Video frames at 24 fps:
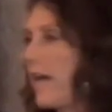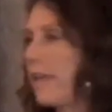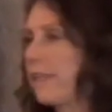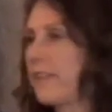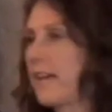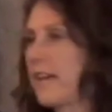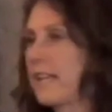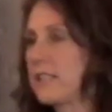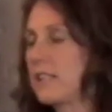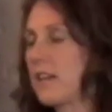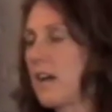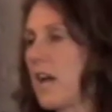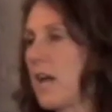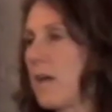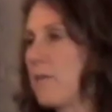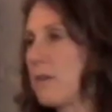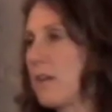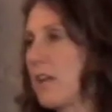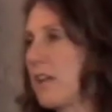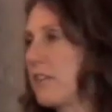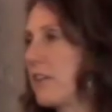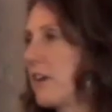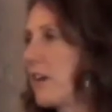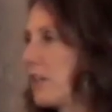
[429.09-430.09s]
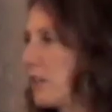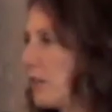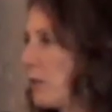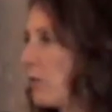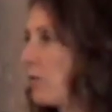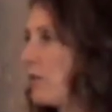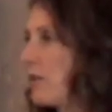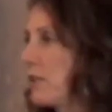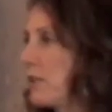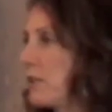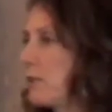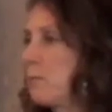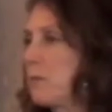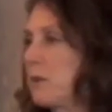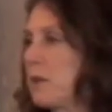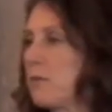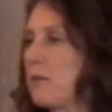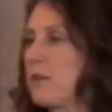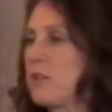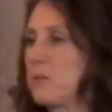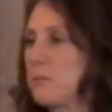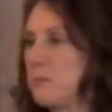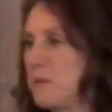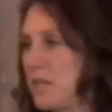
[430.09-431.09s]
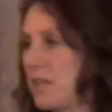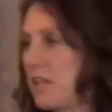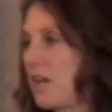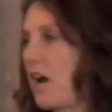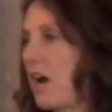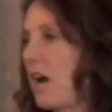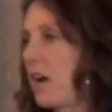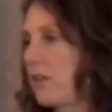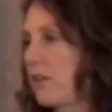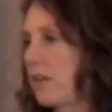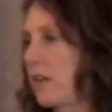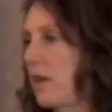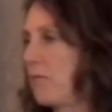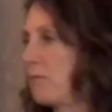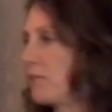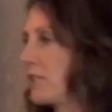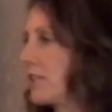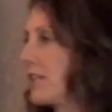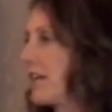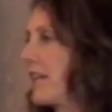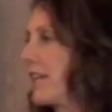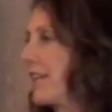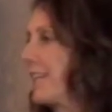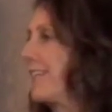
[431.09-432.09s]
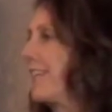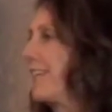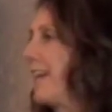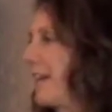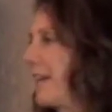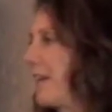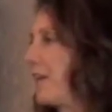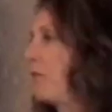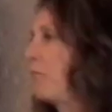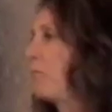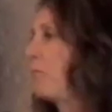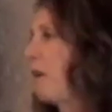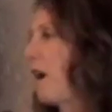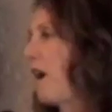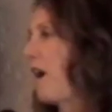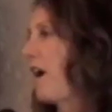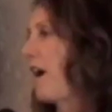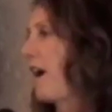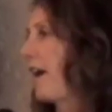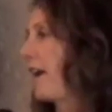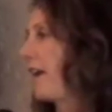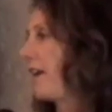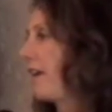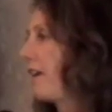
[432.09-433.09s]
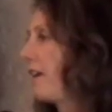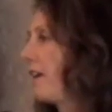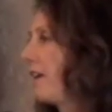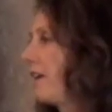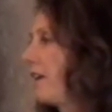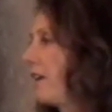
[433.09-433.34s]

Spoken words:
at that time, and I thought, you know, this is pretty much mediocrity. I'm just kind of getting by.